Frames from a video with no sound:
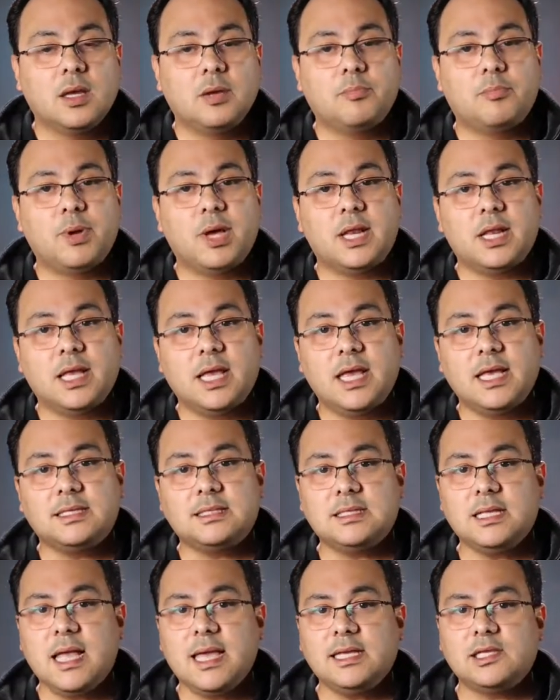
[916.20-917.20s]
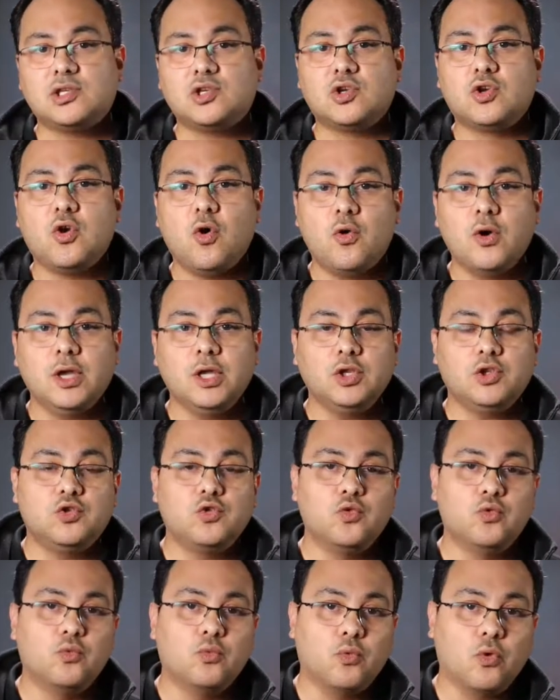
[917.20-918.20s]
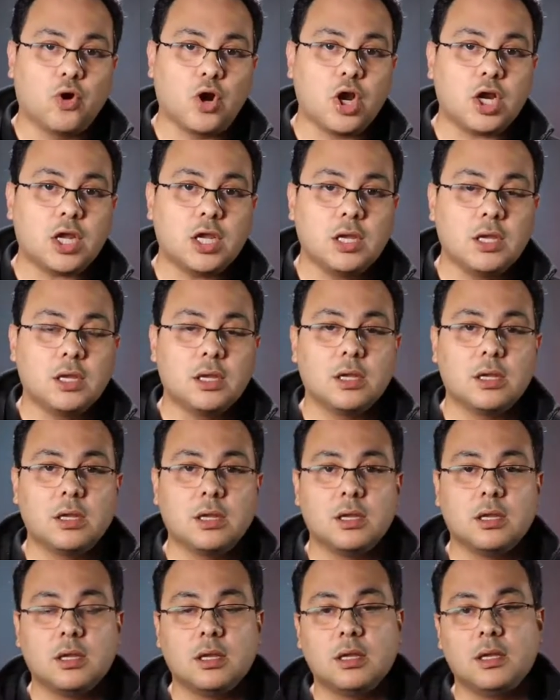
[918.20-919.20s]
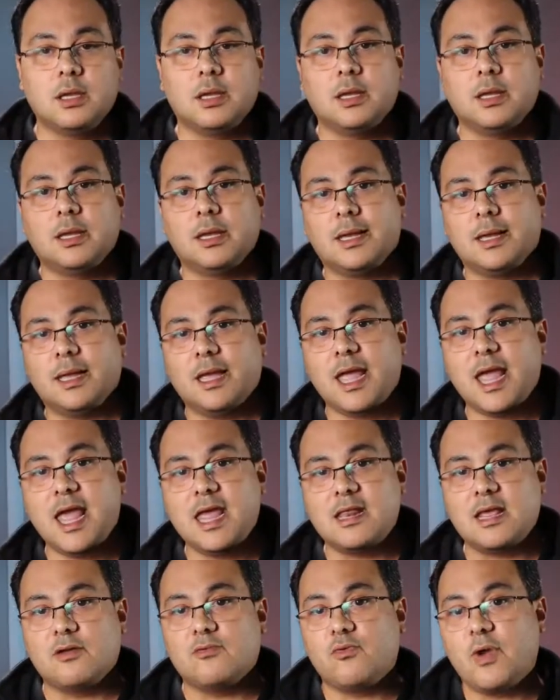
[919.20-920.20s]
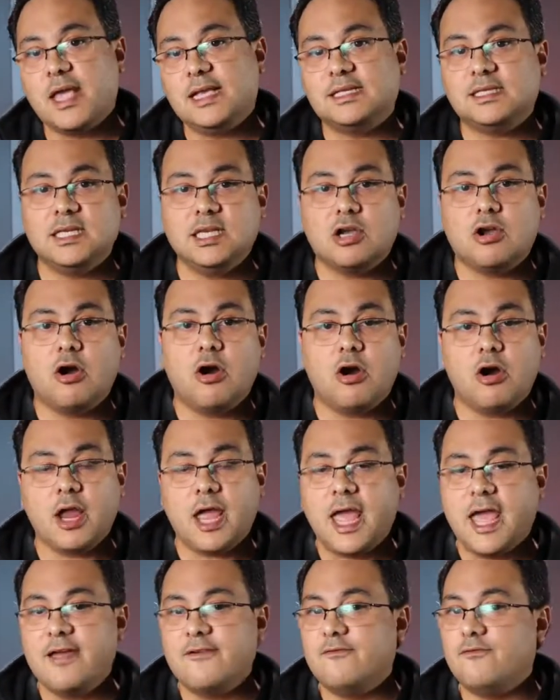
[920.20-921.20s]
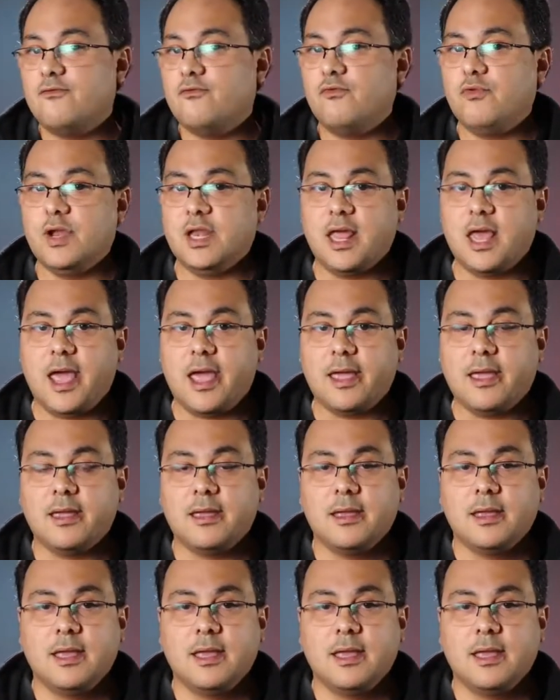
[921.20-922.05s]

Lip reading: But it's like going to work in a racing car every day.